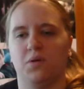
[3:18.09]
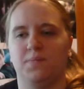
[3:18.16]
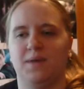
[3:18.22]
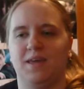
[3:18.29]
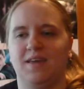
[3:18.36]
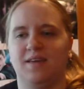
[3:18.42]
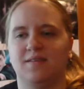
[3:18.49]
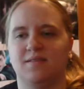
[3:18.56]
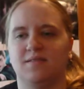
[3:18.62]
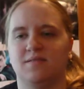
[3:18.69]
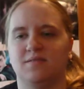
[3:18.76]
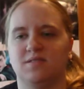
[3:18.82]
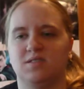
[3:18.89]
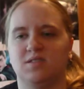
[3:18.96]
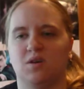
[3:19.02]
being
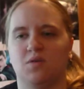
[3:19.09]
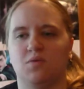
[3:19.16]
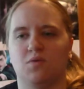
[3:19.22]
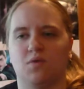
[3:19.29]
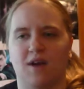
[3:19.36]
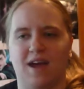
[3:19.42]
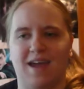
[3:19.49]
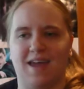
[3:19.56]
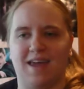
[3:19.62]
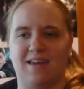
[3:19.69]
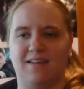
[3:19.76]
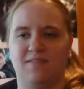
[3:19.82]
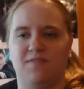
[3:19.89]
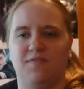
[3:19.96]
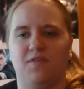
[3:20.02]
so
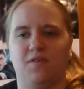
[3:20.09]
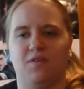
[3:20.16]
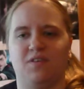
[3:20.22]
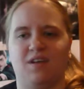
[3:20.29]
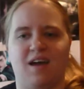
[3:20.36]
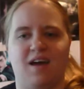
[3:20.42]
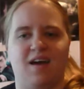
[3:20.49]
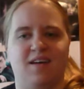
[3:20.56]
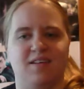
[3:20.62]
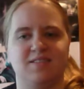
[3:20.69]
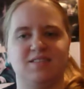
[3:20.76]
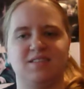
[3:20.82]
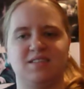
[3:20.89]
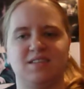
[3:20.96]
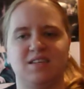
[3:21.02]
gray, for
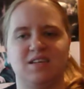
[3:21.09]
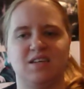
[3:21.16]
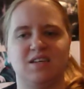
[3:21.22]
not